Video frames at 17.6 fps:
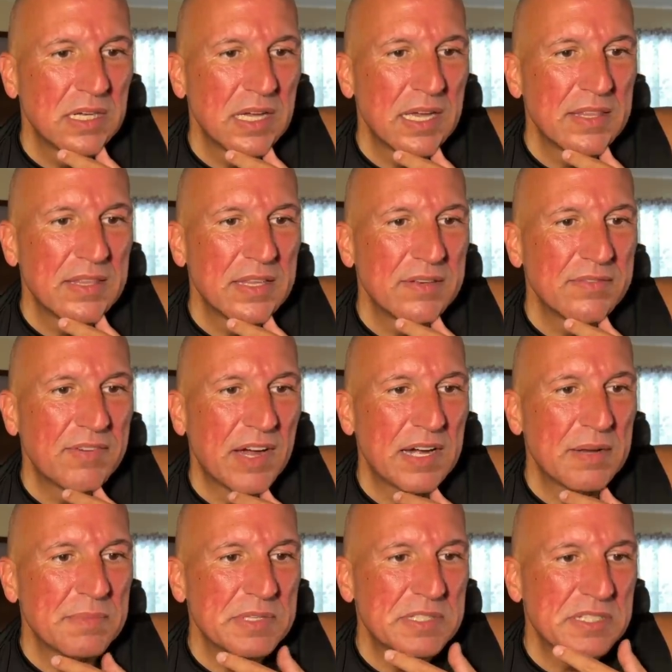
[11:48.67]
And then
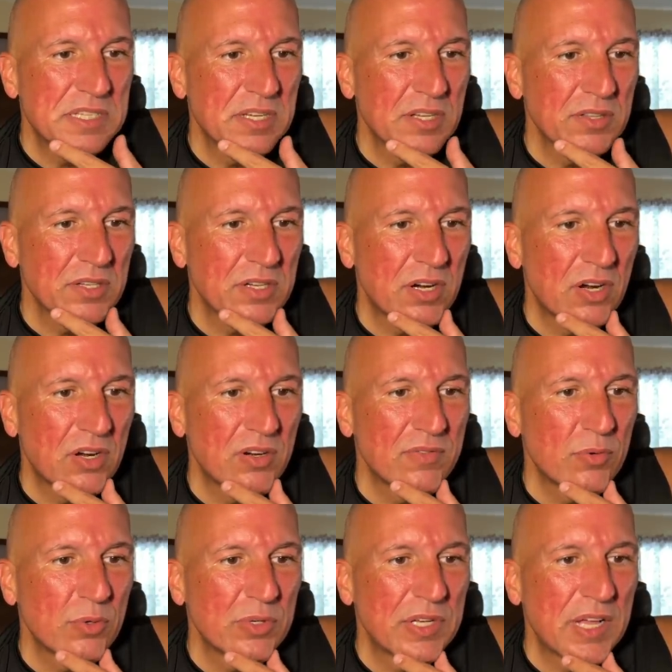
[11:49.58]
vitamin C on the
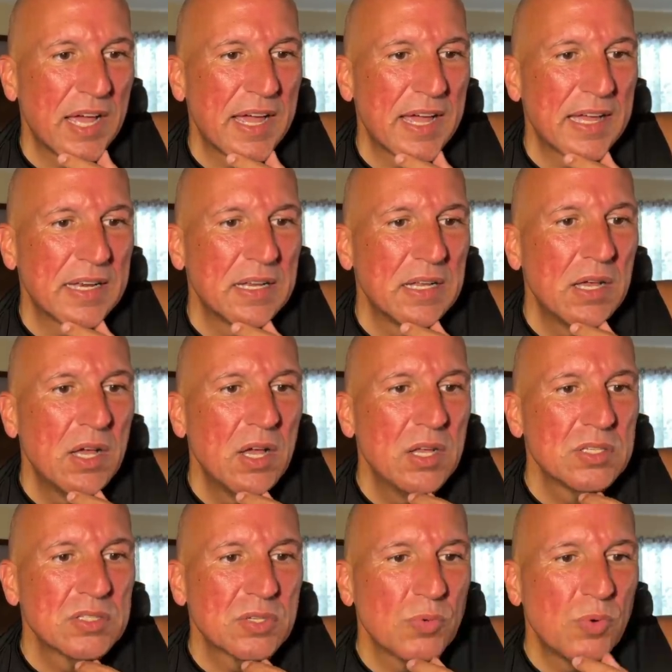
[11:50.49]
carnivore diet.
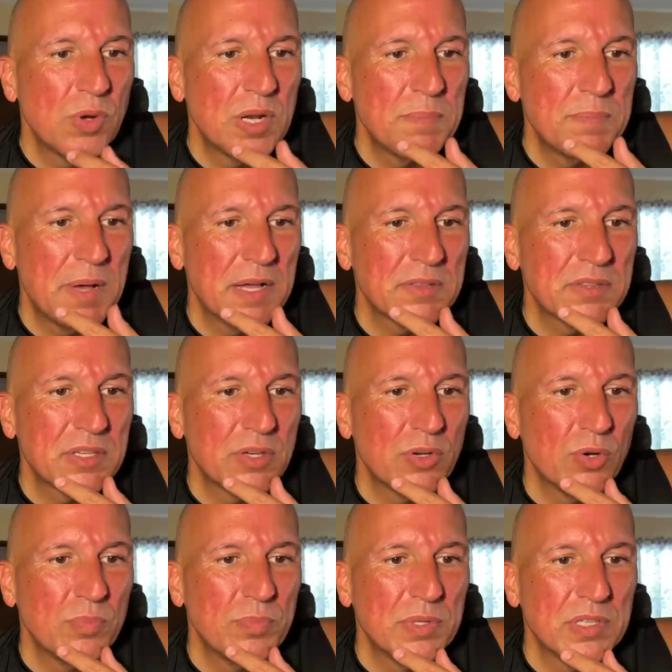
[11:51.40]
So what about the
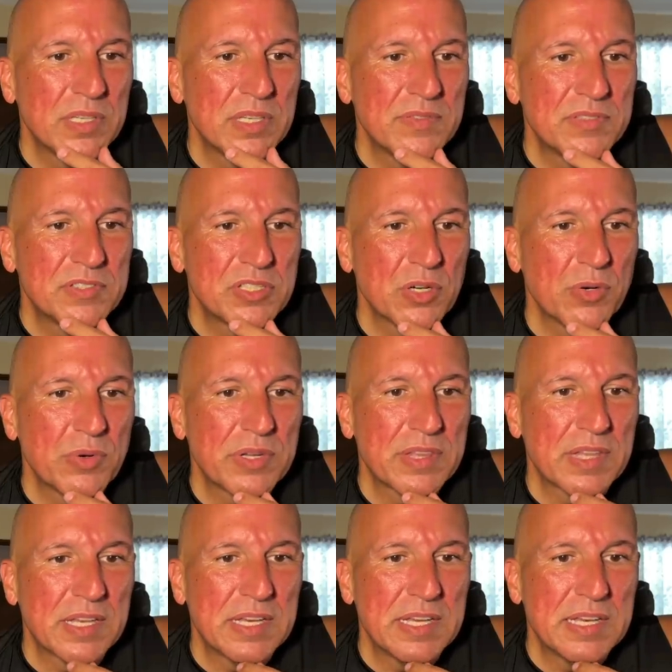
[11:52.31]
old belief
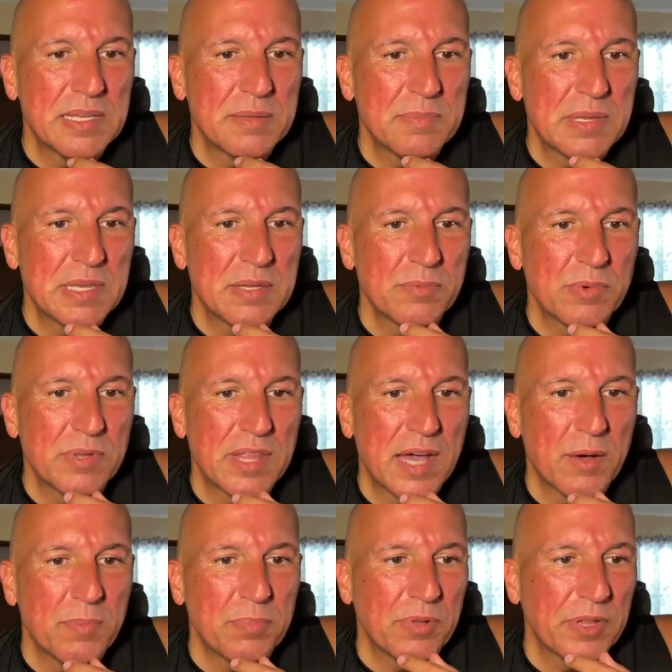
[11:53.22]
showing that eating meat
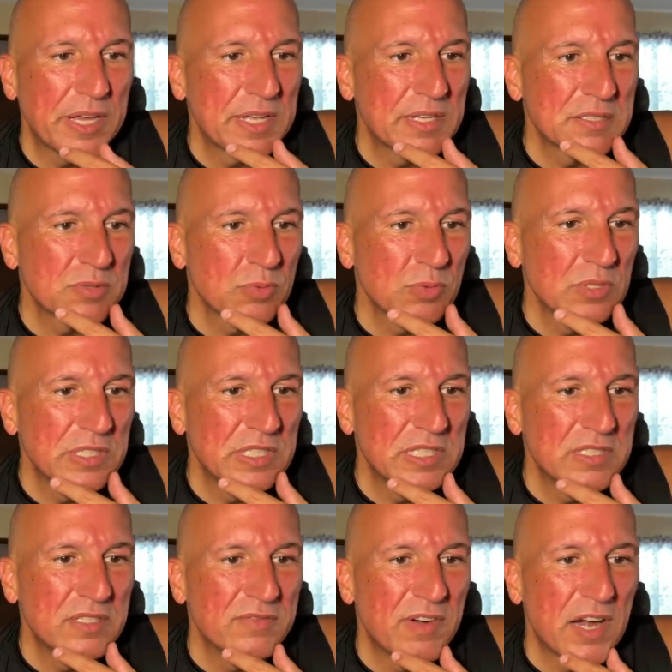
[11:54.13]
without plants will
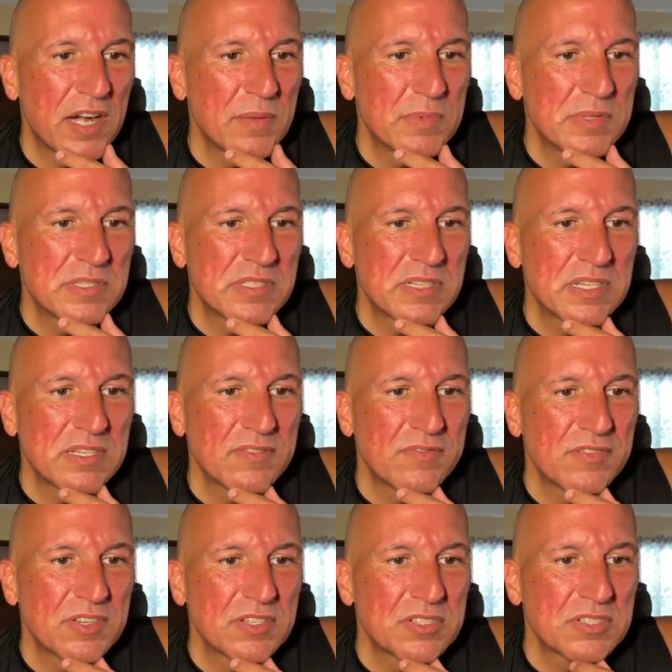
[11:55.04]
lead to vitamin C
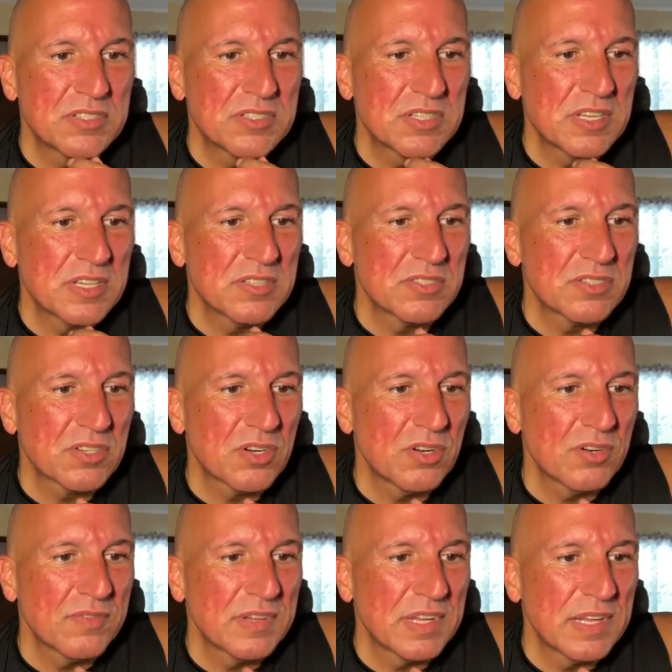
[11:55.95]
deficiency and
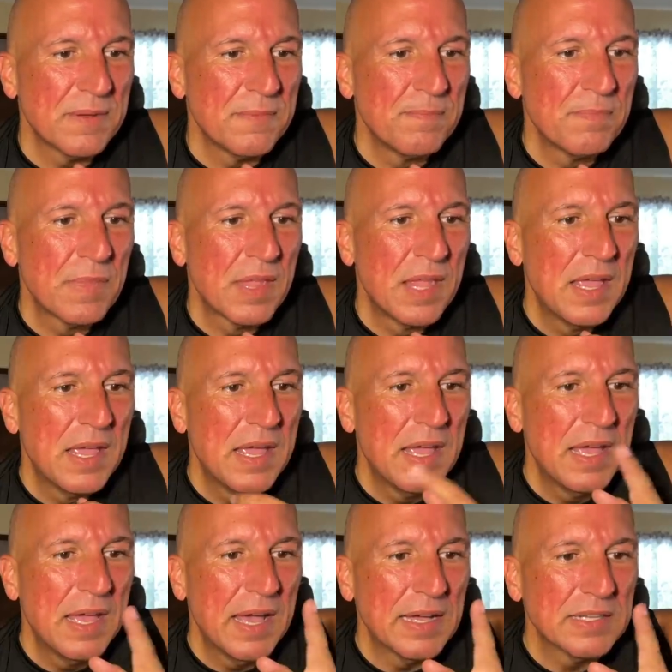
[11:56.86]
scurvy?
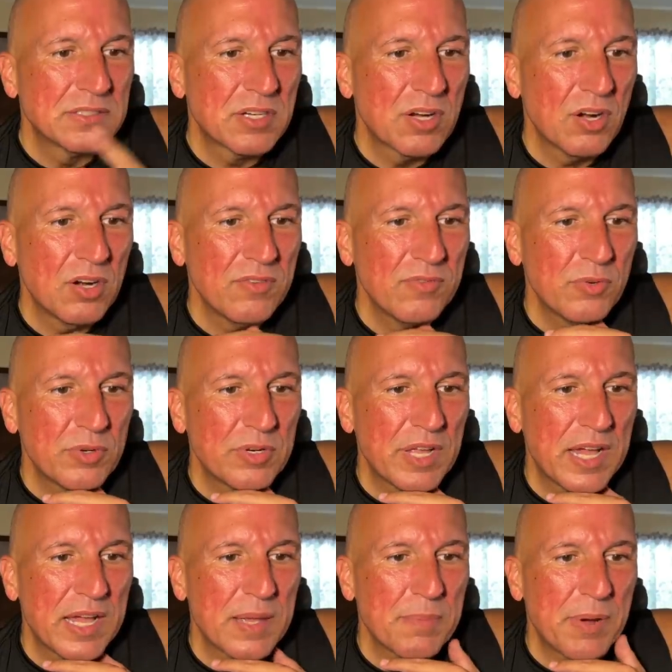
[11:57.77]
As carnivore
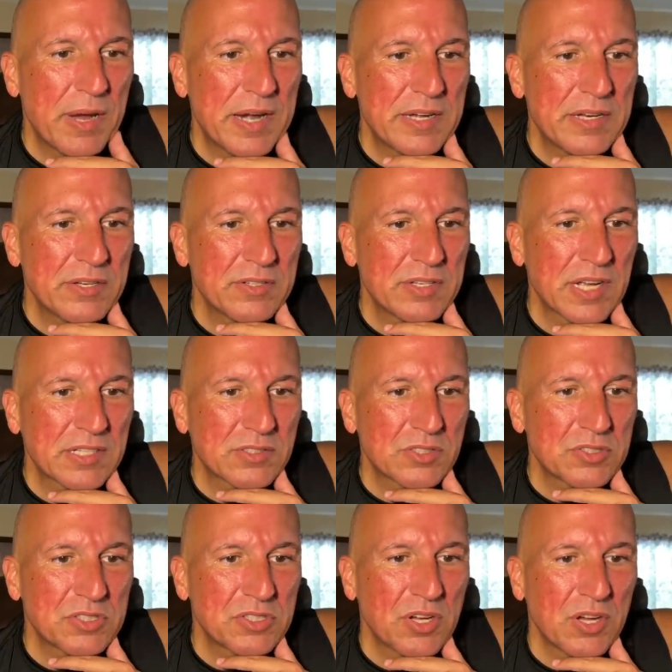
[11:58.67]
diet pioneer
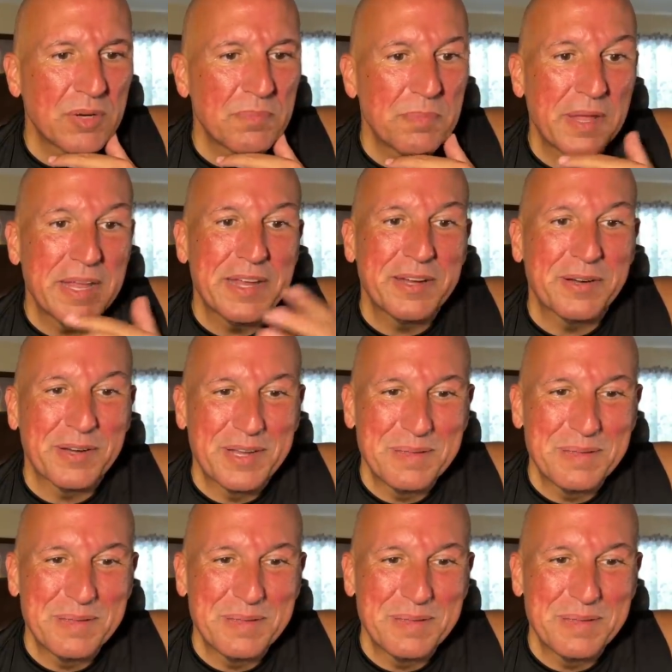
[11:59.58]
Doctor Shawn Baker,